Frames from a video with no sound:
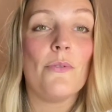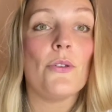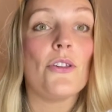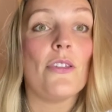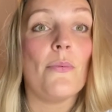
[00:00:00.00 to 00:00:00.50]

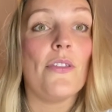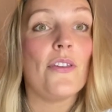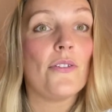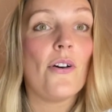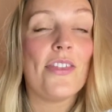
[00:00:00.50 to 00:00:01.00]
which is the one
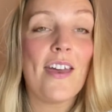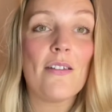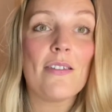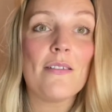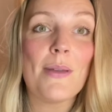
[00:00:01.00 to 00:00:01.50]
that's got
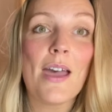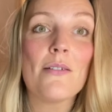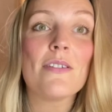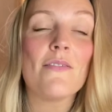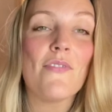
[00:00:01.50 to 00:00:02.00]

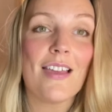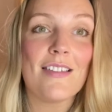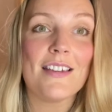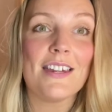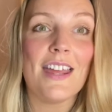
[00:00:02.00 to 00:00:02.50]
£1,000
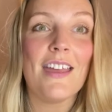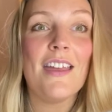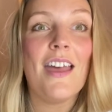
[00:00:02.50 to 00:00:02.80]
invested in it.